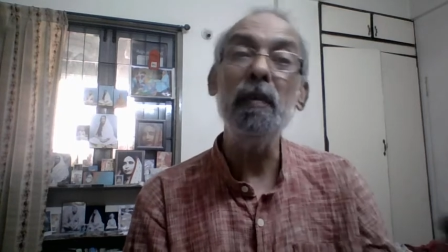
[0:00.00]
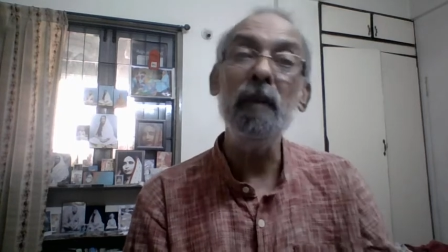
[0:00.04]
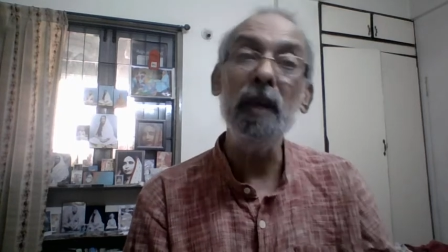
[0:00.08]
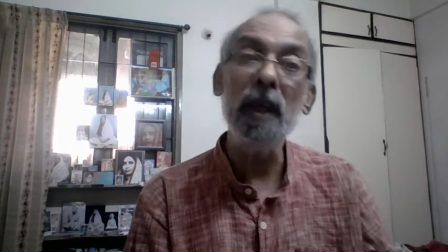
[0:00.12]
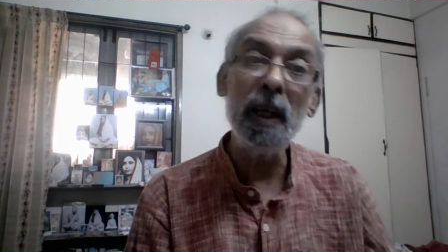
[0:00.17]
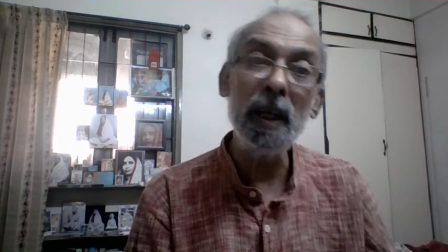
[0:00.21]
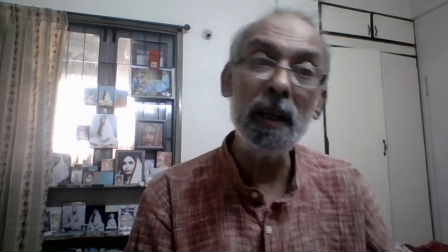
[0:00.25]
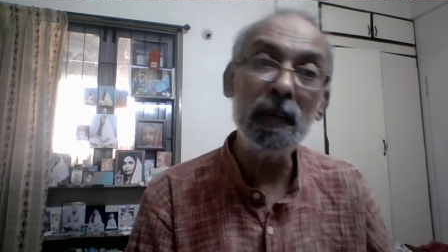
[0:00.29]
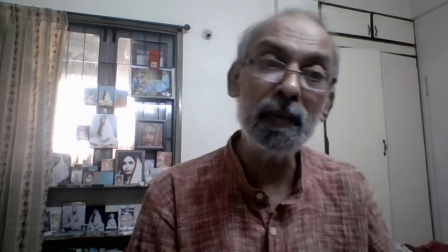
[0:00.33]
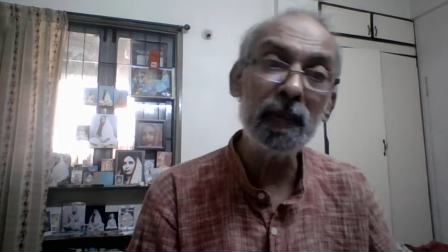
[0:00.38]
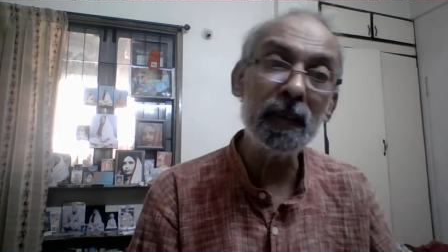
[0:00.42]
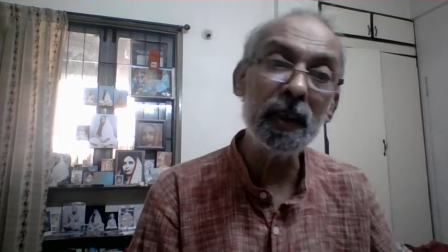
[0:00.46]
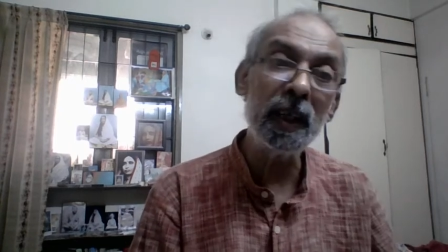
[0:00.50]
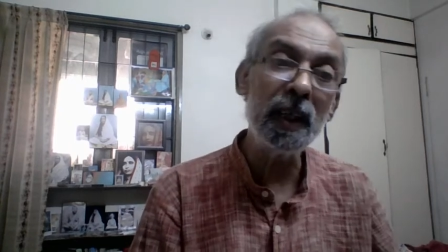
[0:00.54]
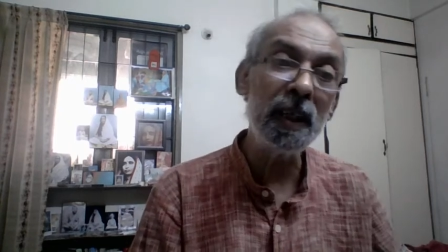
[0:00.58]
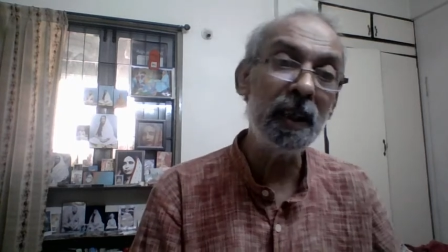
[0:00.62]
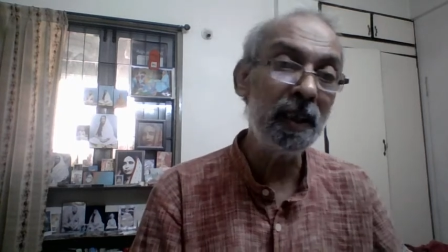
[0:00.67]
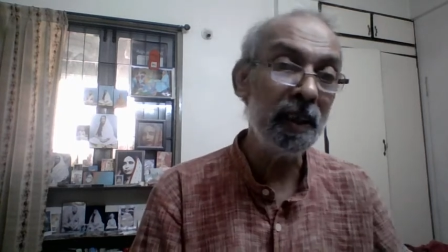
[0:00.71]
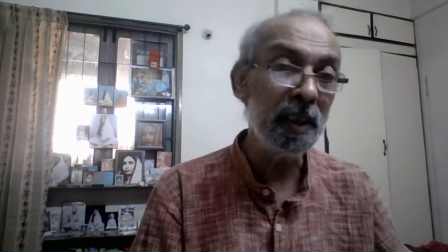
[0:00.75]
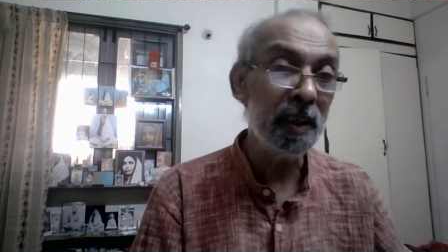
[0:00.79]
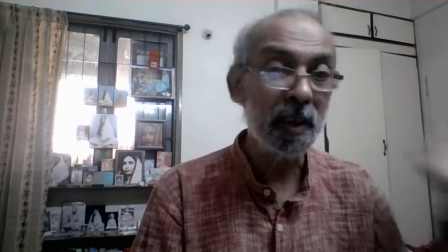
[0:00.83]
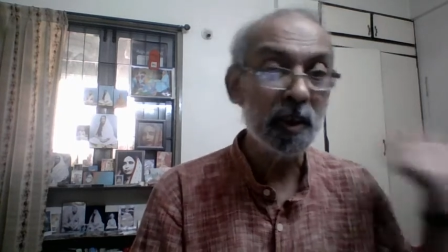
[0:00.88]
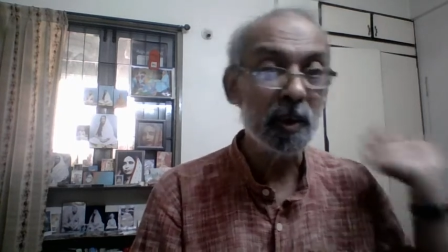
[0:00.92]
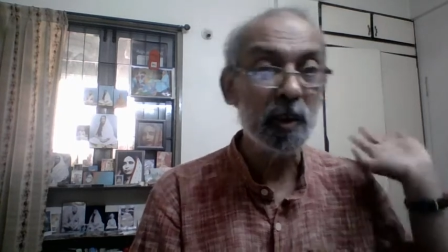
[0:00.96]
left and
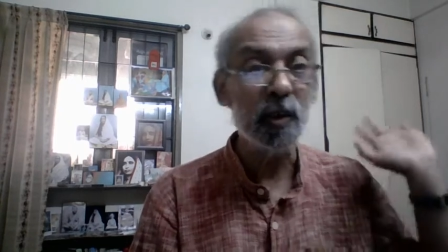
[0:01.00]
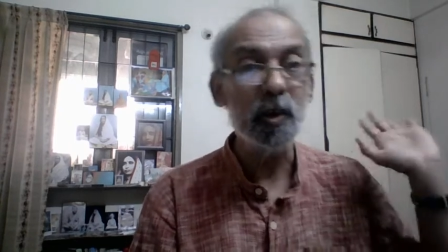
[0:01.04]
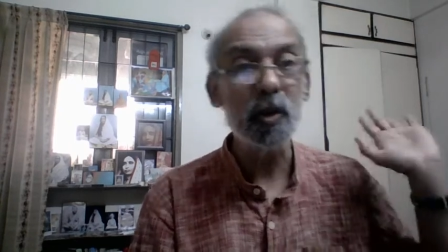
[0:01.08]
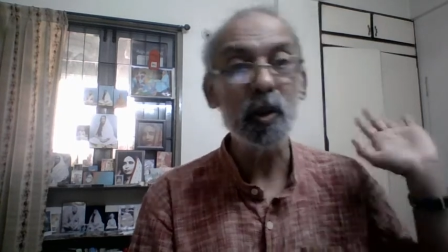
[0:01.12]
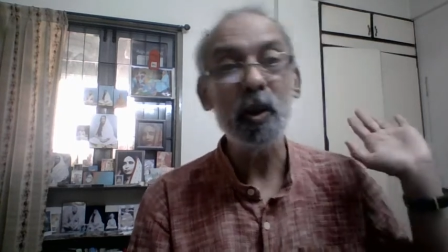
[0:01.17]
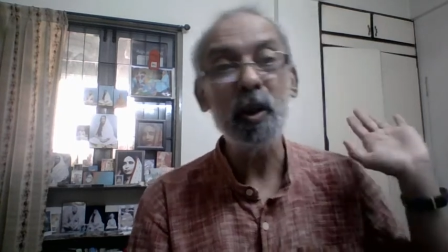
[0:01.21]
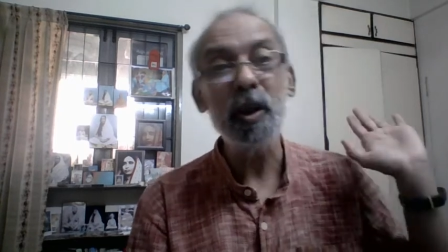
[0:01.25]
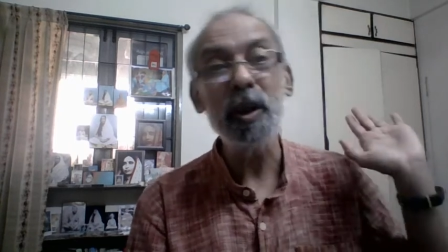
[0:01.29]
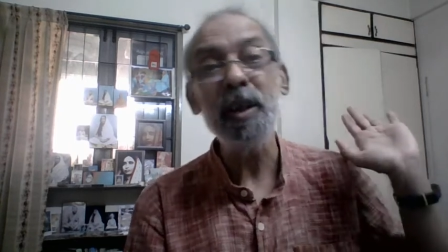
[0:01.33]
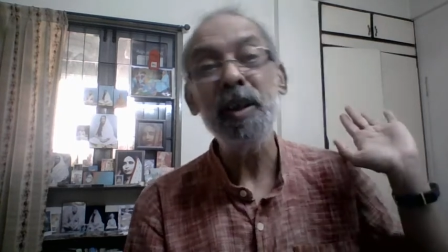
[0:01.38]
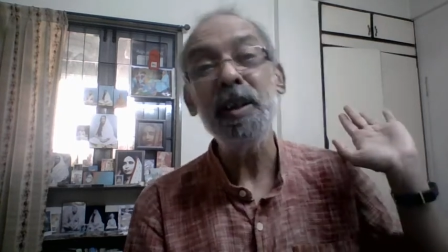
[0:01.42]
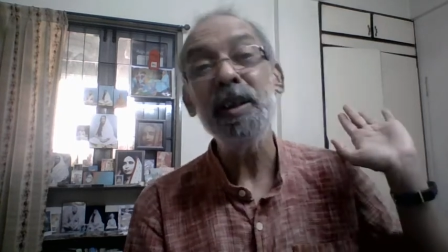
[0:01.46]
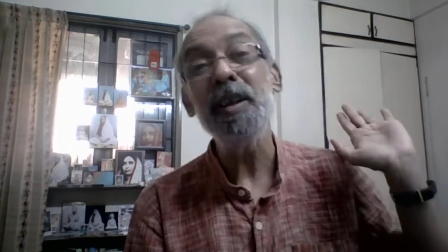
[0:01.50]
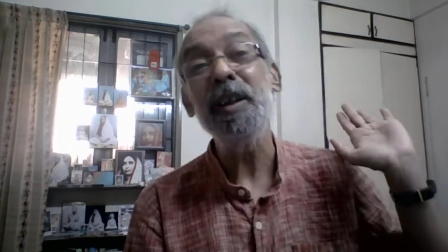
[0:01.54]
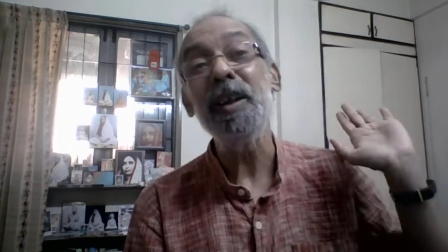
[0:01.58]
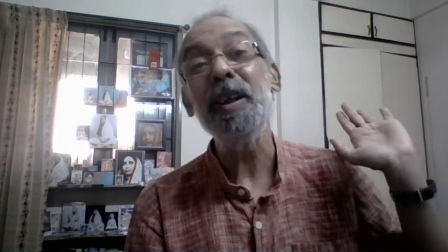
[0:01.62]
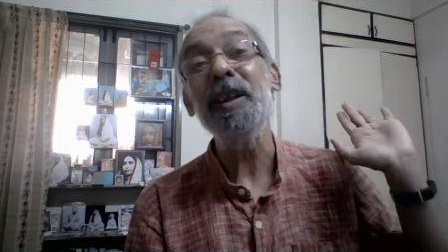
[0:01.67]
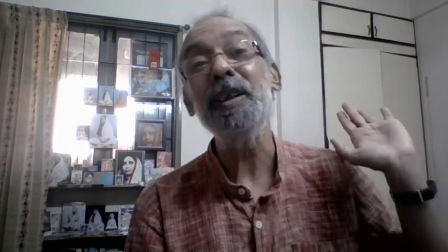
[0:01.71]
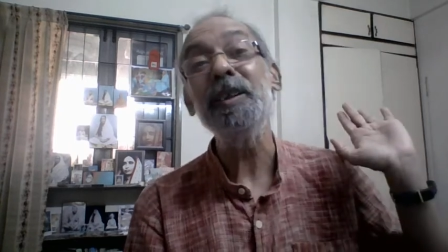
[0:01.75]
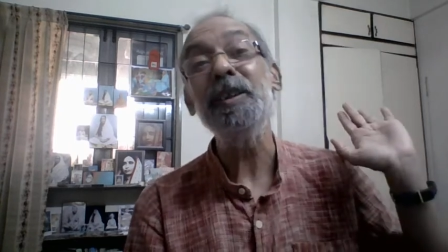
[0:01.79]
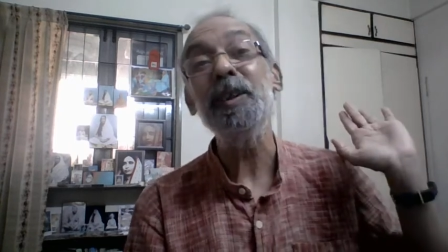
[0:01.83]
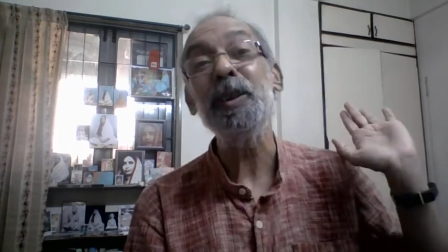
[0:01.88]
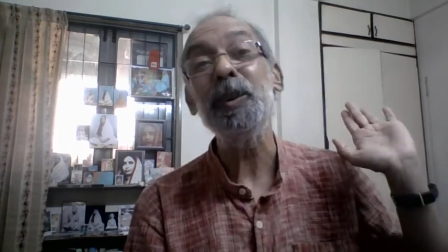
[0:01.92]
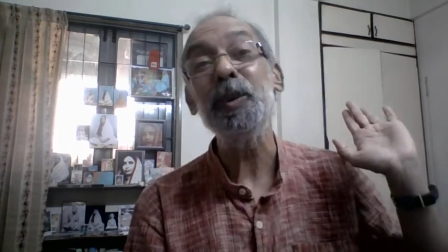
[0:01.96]
joined
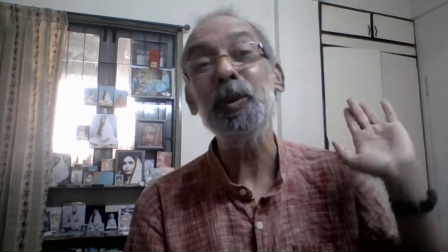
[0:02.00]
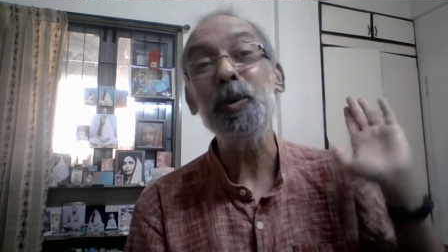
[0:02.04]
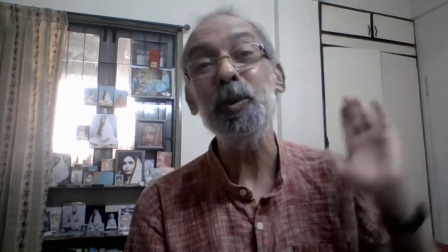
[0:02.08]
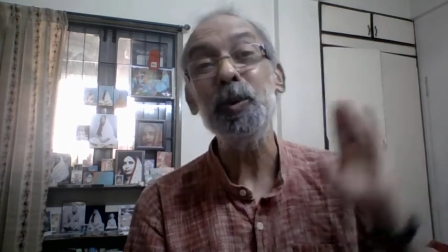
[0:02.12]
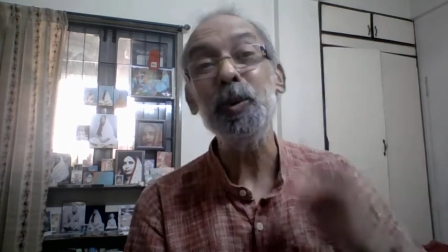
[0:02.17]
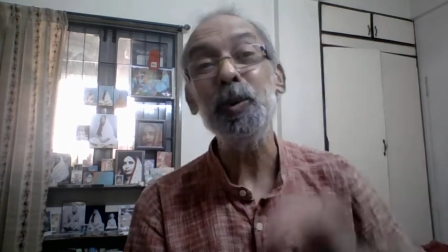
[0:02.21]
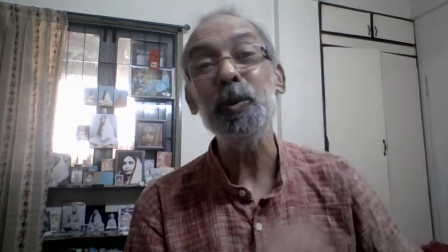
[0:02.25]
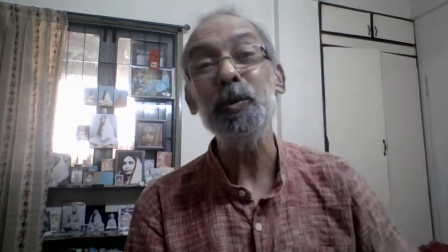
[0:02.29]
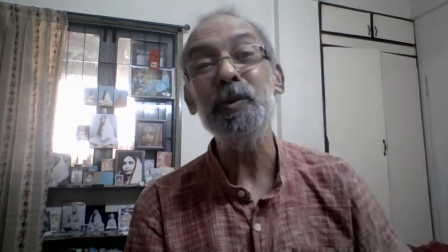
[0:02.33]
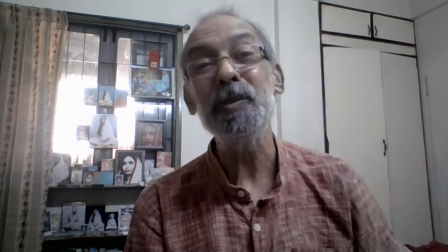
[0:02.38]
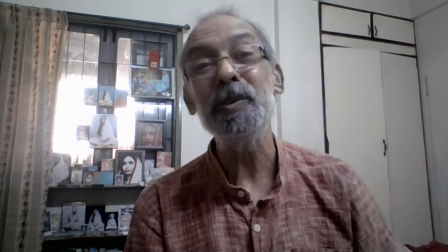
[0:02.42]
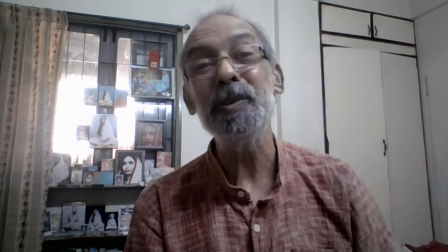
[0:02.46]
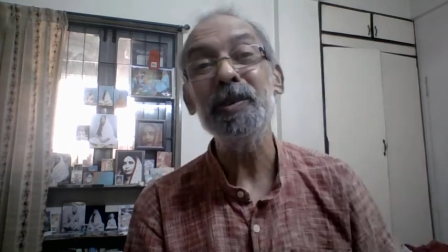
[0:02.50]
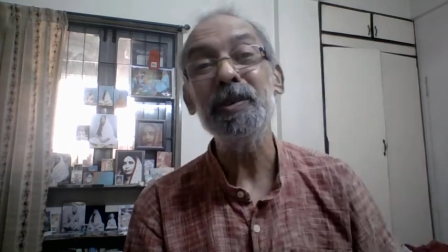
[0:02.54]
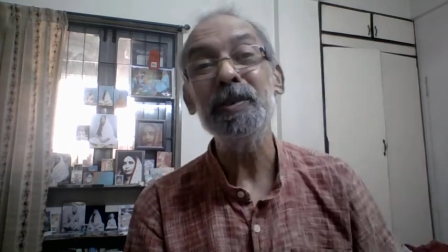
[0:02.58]
other groups.